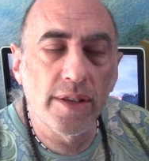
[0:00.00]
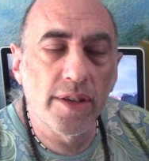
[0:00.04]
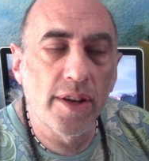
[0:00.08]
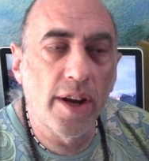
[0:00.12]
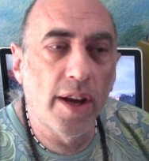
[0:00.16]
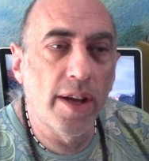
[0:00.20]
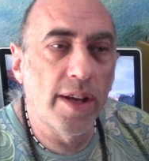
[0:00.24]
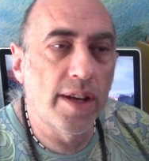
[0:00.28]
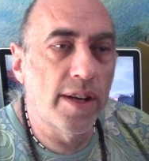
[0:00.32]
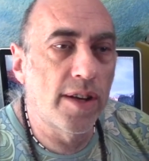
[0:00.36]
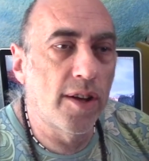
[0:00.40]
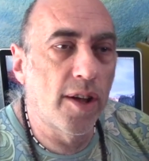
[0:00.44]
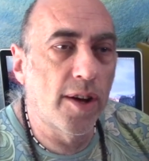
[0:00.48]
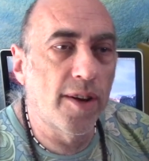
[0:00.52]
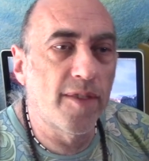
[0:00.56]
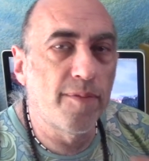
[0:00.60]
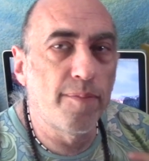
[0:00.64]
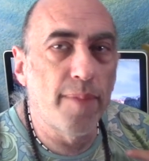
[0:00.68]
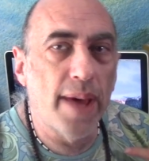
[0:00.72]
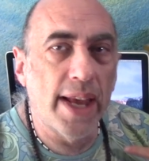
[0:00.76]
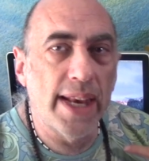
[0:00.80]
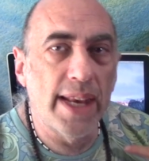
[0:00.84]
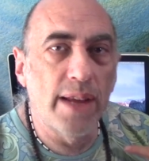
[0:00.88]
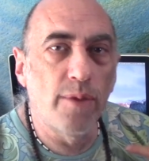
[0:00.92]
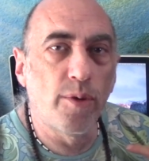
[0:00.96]
You know, a lot of
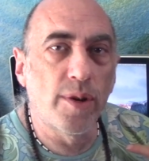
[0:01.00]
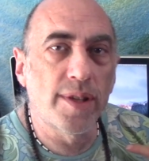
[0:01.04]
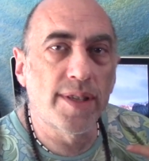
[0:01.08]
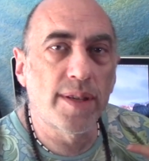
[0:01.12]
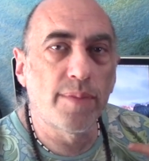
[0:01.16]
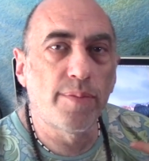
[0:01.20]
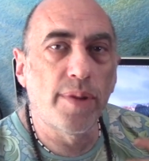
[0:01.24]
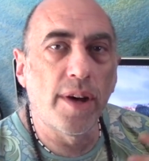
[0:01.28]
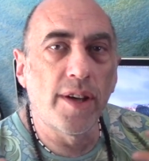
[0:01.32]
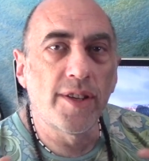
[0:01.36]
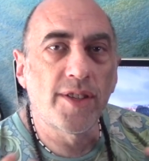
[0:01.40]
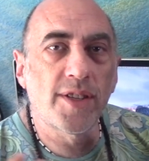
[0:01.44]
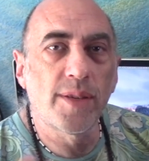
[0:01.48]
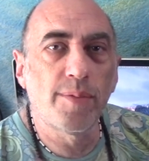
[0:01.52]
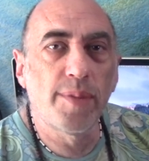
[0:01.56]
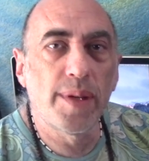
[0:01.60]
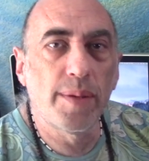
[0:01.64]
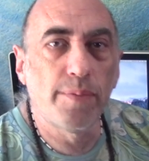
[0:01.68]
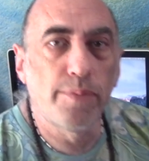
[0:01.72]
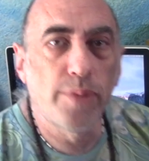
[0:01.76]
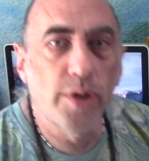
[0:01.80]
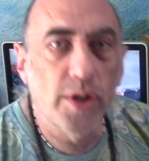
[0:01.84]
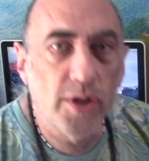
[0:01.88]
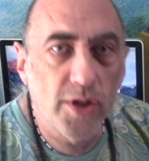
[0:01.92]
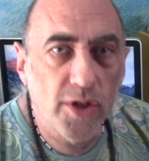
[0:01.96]
money was supposed to be
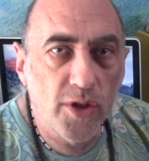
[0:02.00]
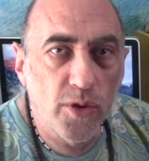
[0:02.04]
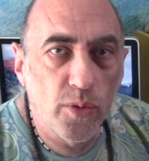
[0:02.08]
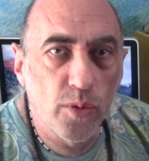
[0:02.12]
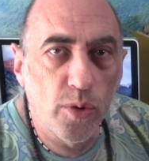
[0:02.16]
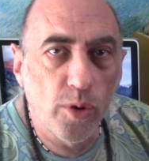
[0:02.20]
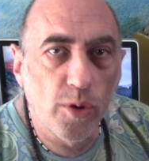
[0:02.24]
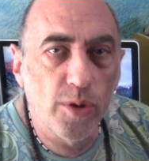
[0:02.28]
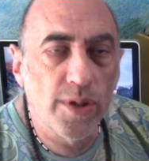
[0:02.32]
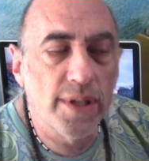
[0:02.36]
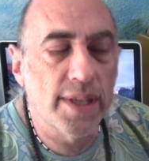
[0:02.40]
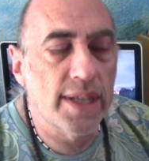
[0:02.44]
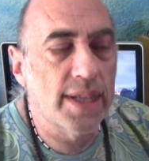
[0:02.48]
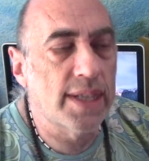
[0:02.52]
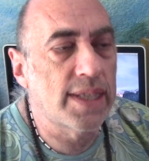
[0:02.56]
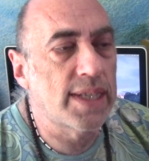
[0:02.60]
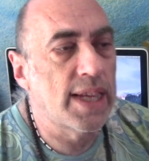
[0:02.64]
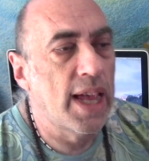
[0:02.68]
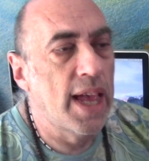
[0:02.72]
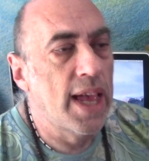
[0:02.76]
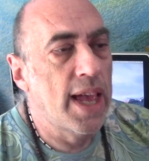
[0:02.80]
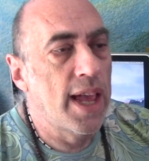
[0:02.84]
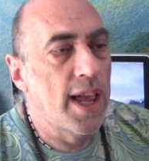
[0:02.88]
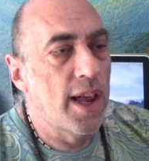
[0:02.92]
put towards it.